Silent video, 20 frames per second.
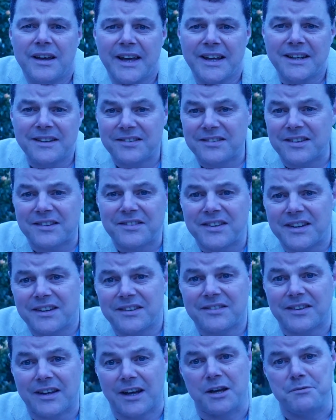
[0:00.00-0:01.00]

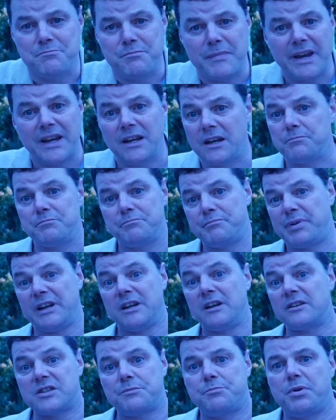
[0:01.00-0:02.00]
instances I may be
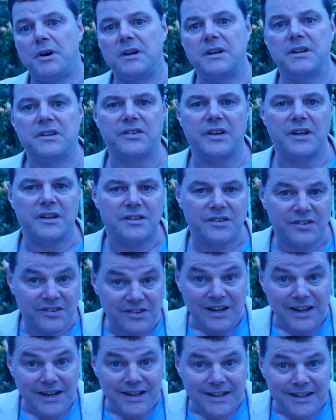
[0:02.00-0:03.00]
looked upon as
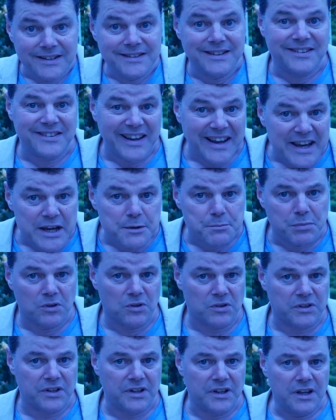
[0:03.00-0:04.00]
slightly
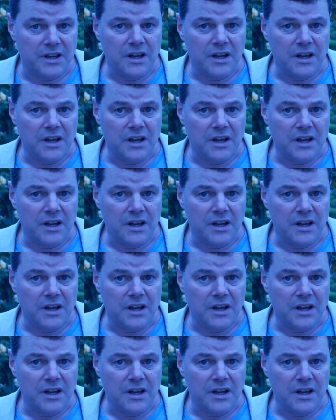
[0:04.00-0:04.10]
disabled,